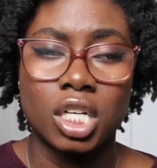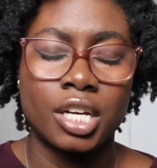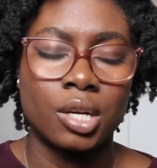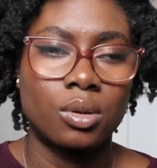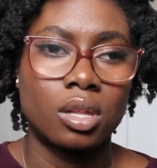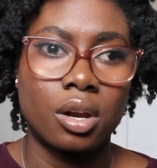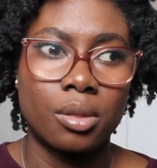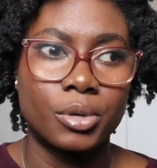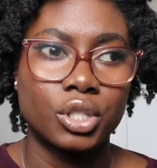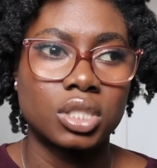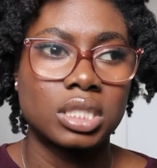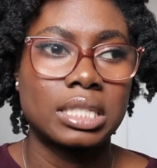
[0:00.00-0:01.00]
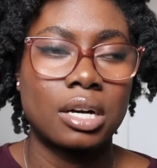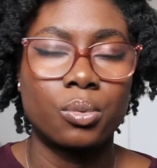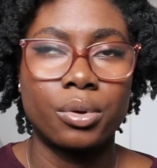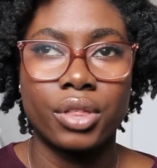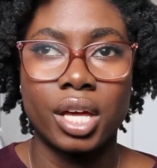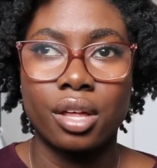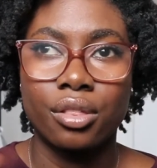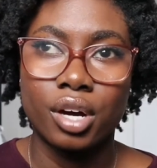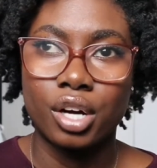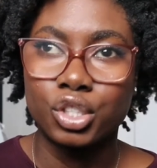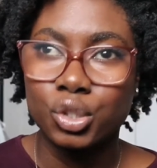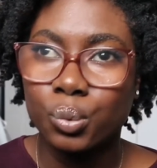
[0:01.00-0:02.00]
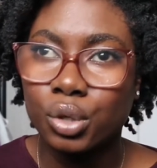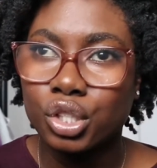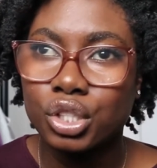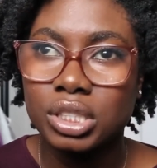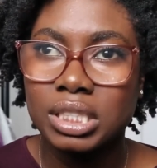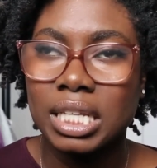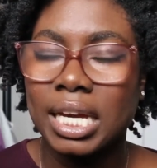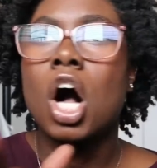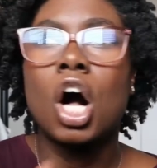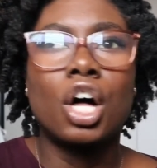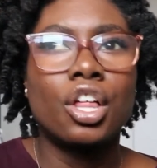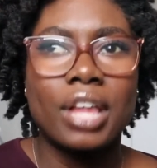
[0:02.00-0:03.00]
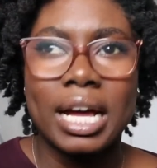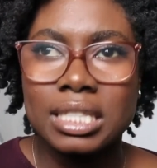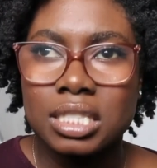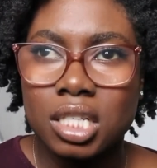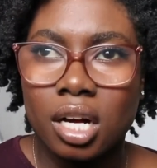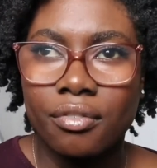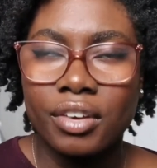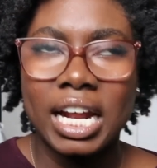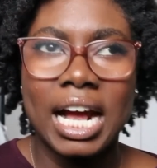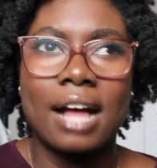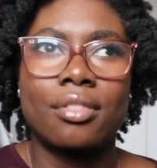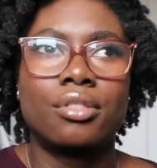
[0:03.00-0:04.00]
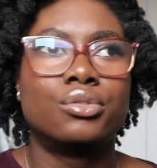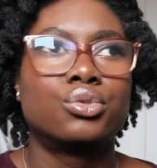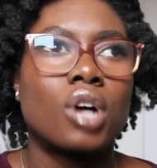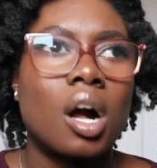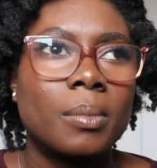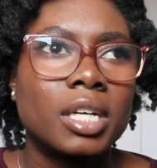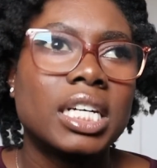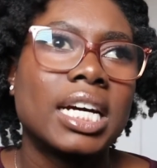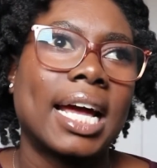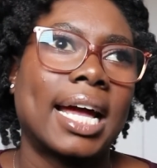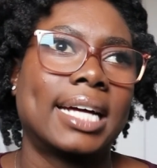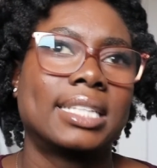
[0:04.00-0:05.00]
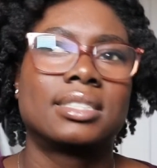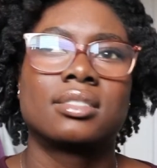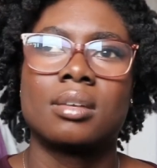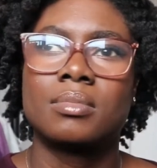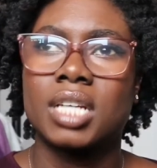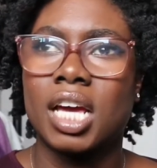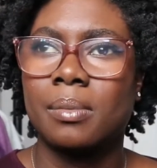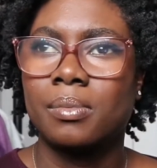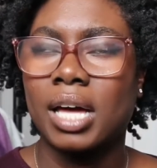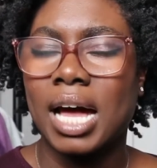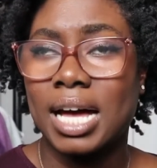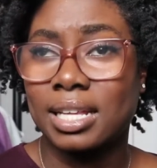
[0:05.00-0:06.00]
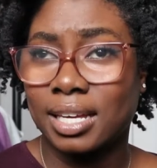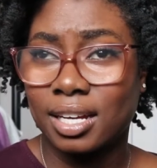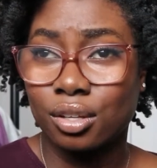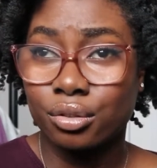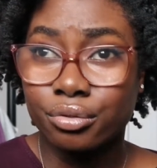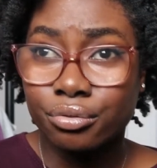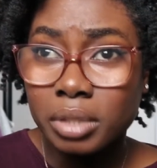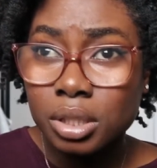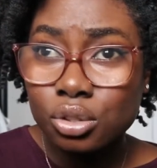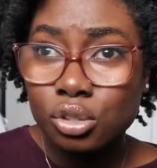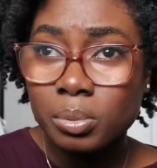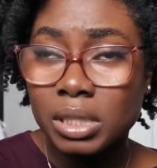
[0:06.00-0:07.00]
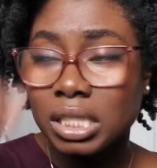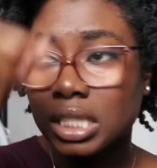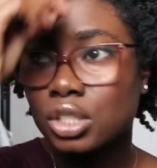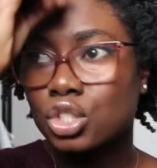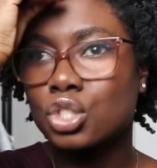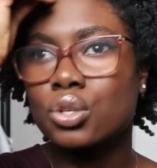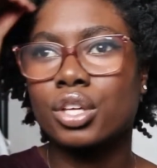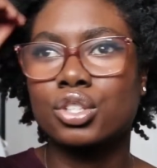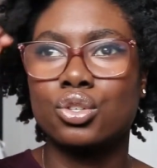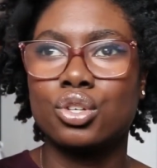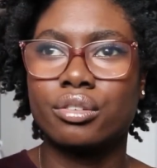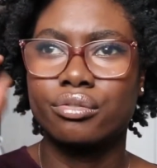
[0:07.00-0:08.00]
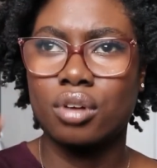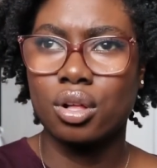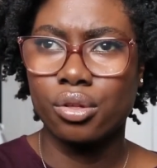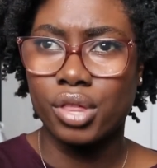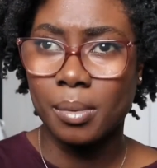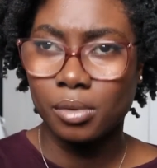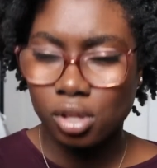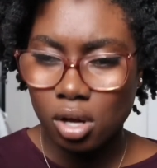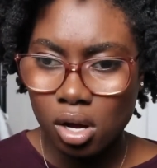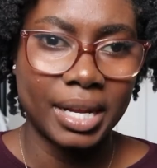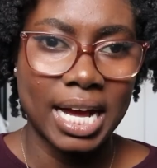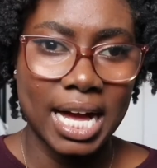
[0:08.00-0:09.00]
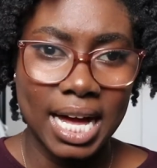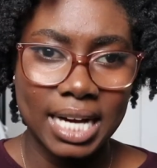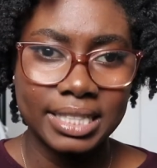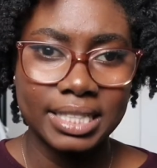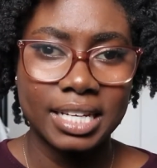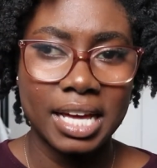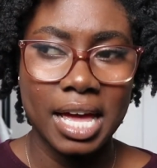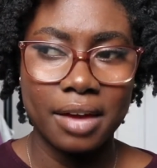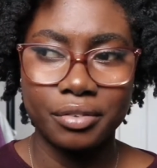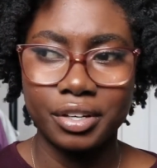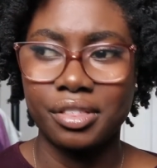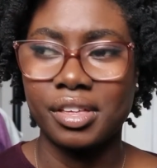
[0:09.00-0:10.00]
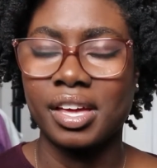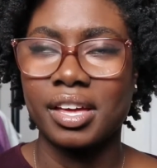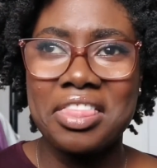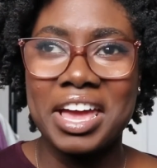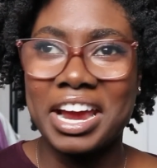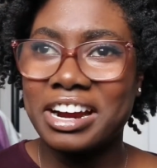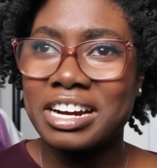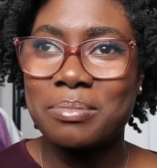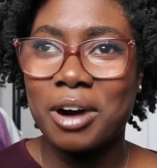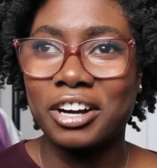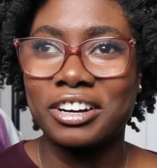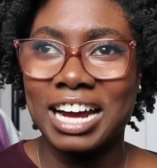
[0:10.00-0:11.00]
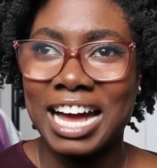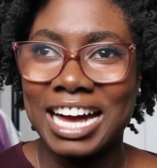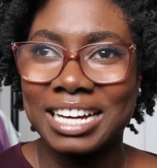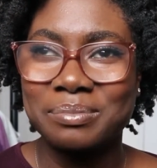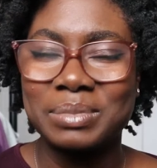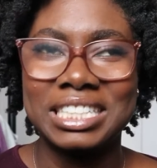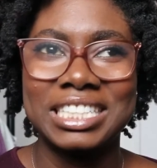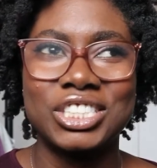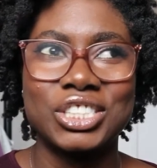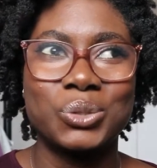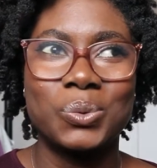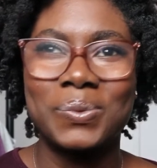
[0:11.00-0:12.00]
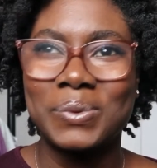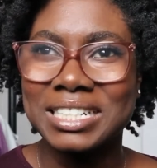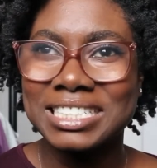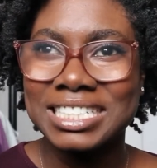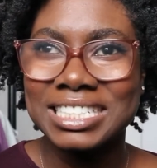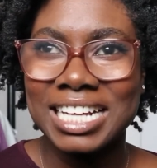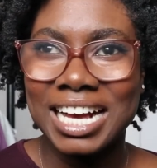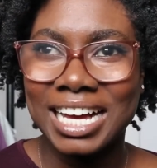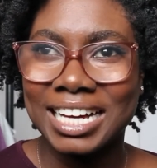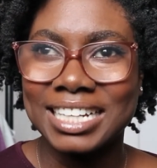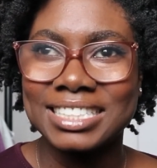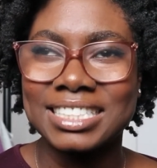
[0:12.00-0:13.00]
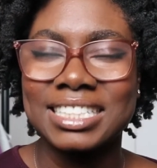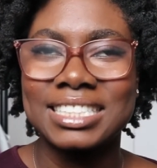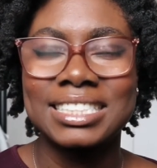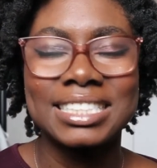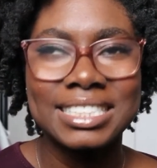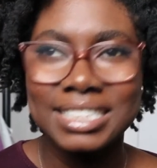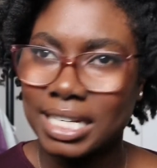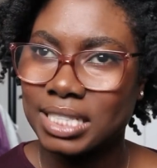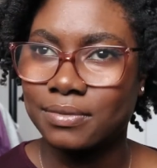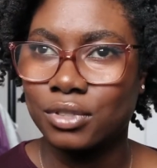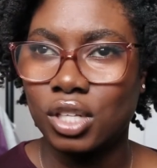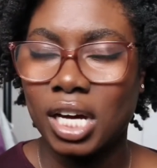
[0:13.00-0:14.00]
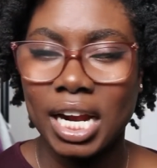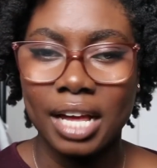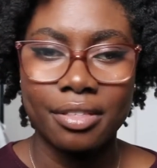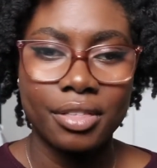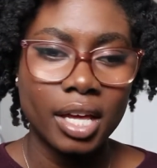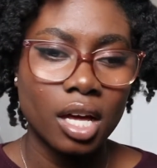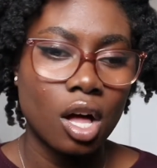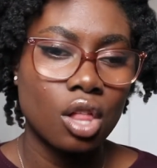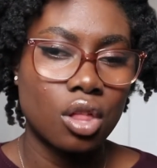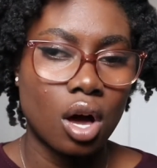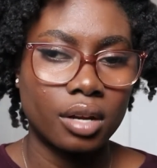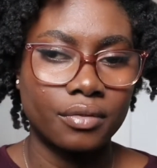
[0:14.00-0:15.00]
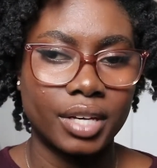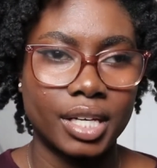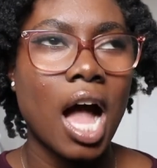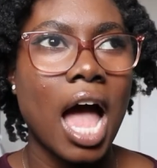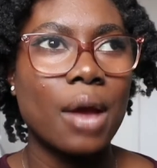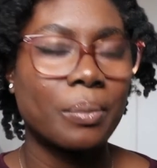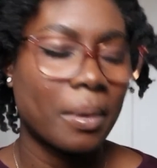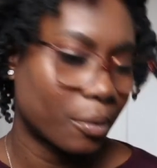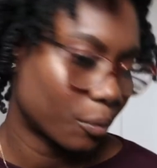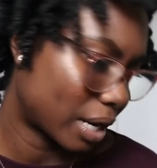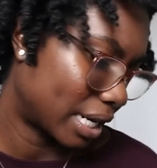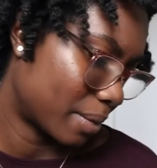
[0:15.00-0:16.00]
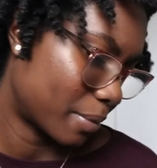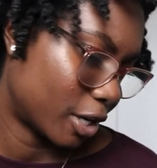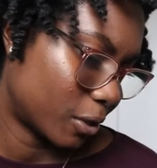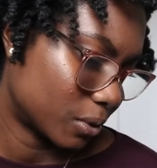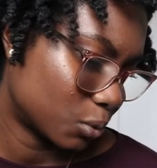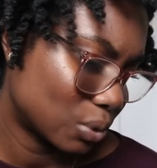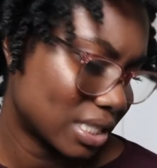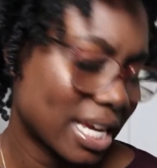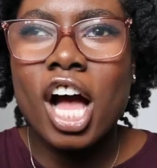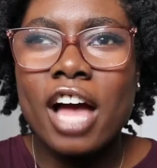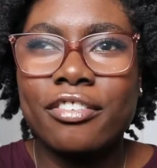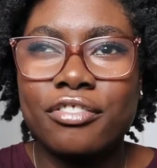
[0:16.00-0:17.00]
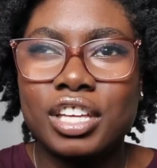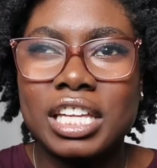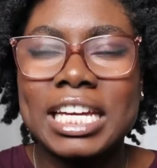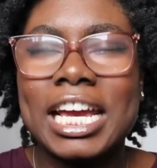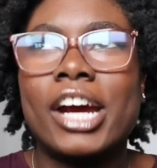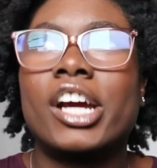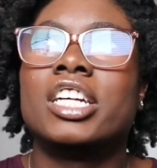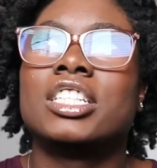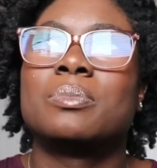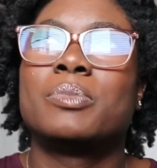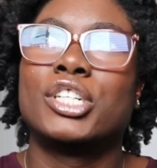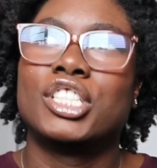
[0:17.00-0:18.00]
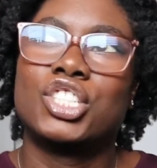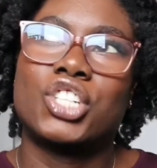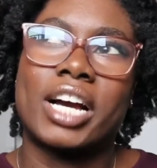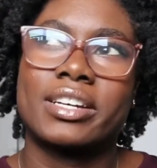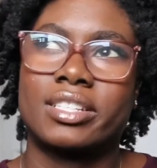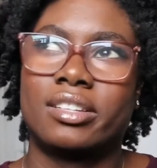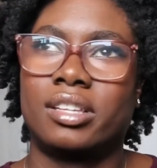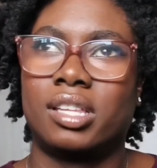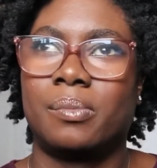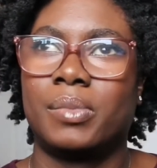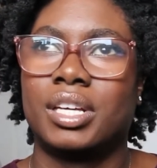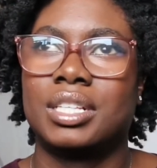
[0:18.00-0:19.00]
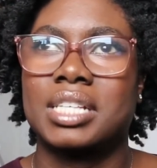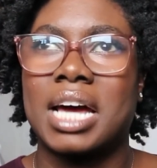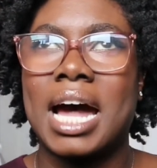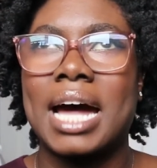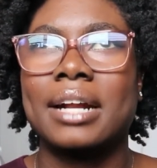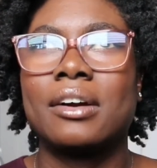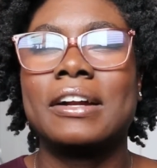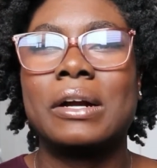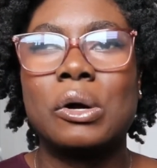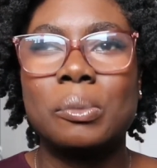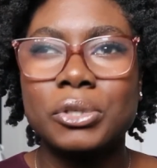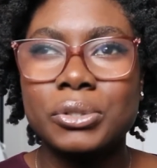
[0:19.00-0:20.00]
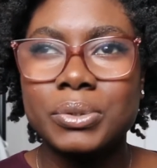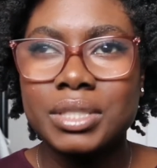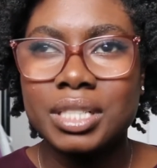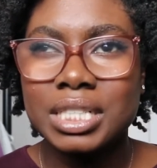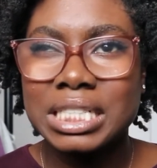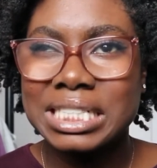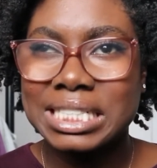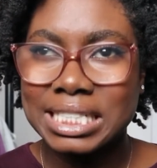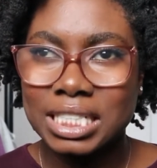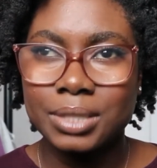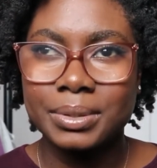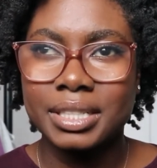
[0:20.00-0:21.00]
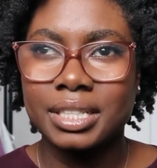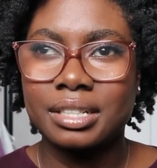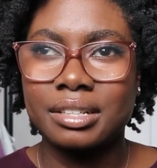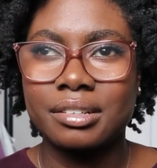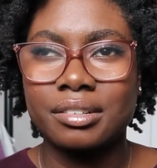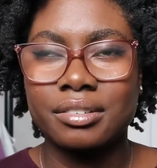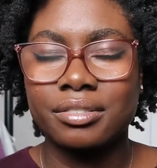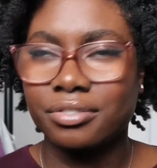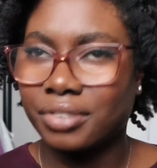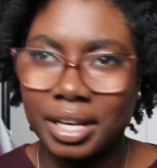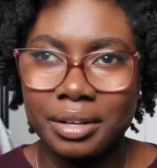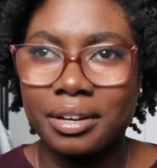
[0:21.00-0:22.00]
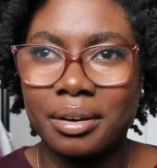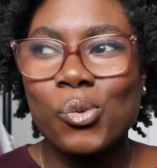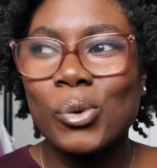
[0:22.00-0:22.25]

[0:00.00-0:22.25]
I know a lot of the books dealt with like the underworld and like all that stuff. It had the drama, it had some type, it had like a little friend group in it too, that so you can follow them along. It had everything that Harry Potter had, but it just wasn't as successful. And I think a lot of it, I remember writing in my notes, it was like, I feel like Percy Jackson and the Olympians had an almost secret fandom.